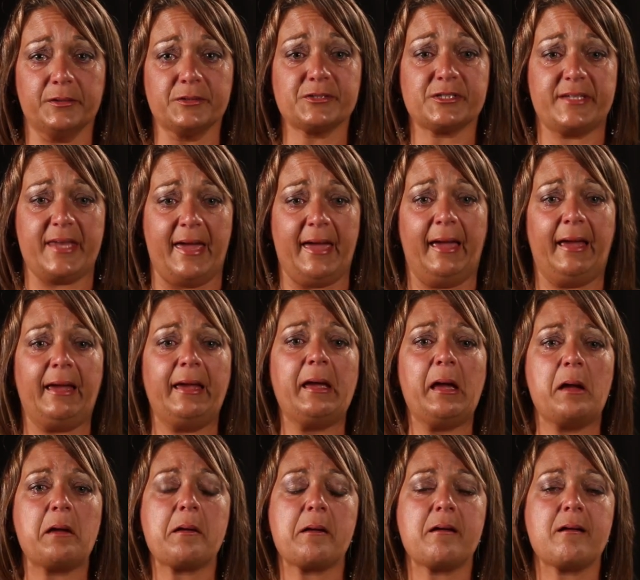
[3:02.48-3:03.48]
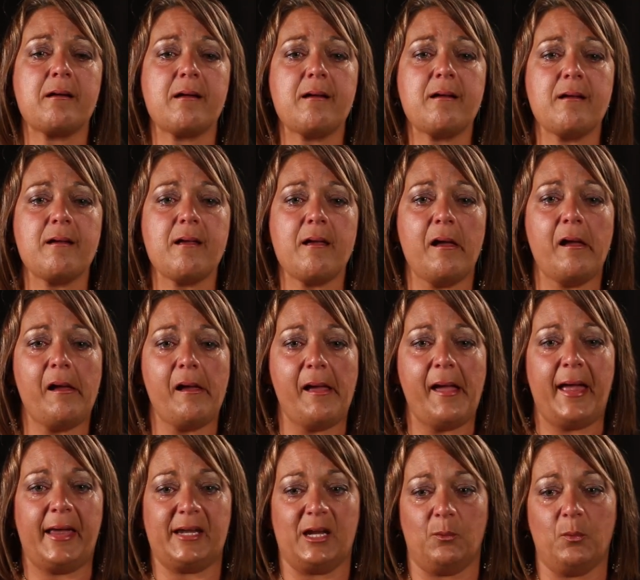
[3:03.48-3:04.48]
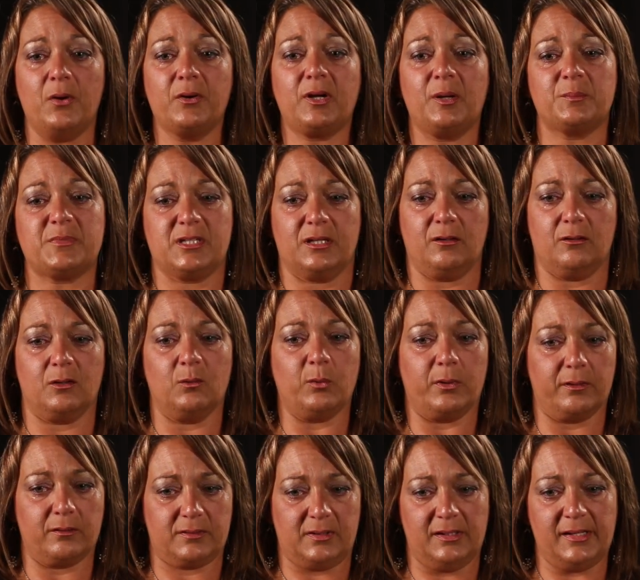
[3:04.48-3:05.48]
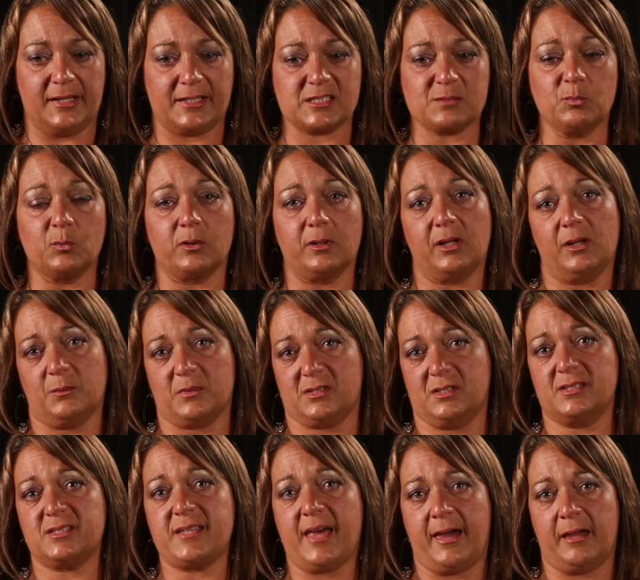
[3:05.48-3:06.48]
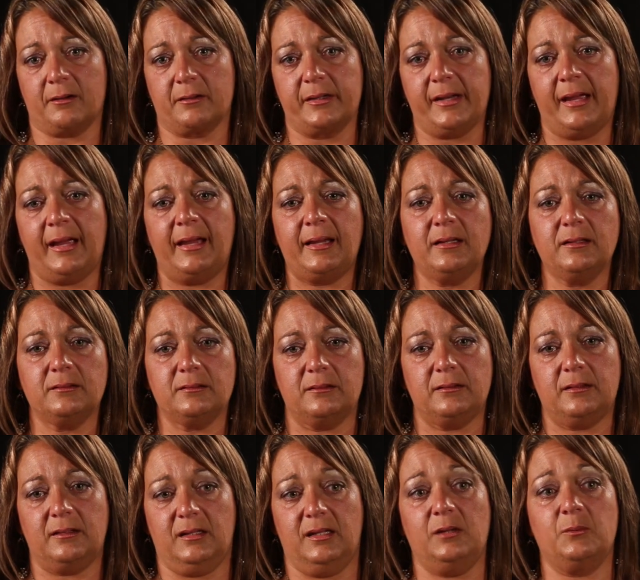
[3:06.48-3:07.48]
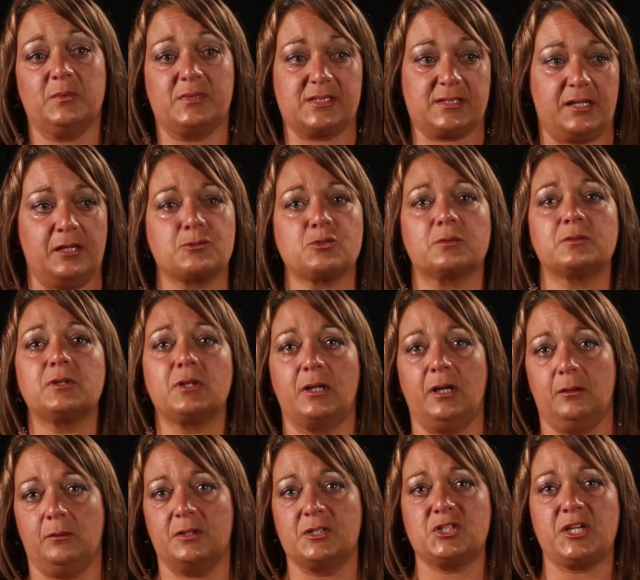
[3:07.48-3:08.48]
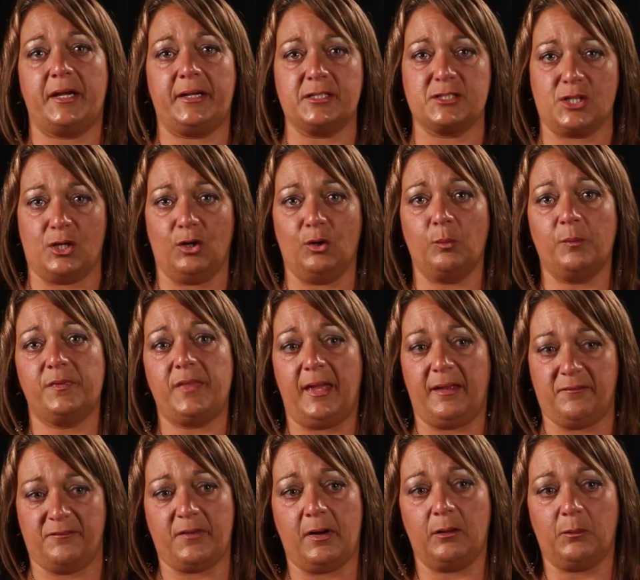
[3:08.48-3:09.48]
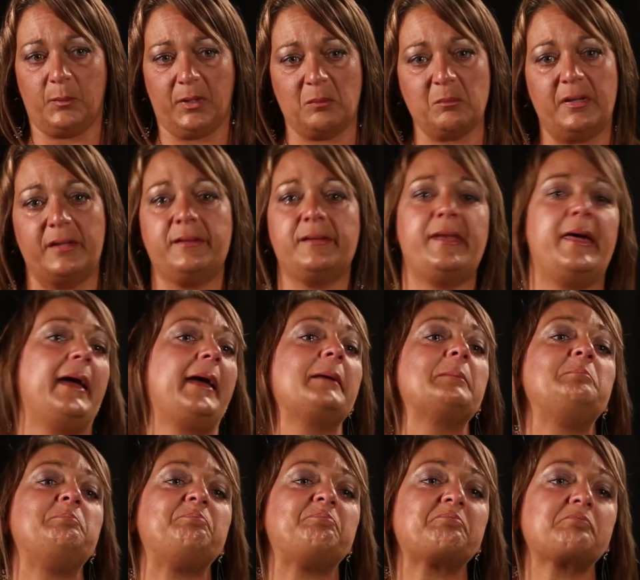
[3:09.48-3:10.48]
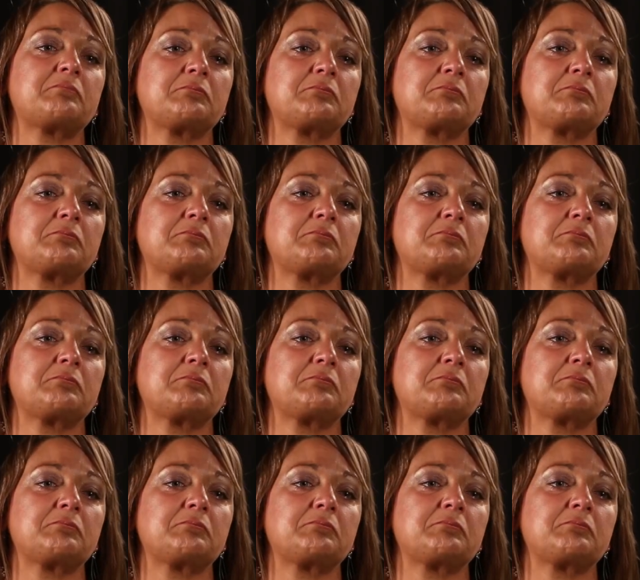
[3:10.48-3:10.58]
Year's Day, and I woke up to go to work the next morning. It was a Saturday, and he was scheduled to go to Chad's Hope that following Monday.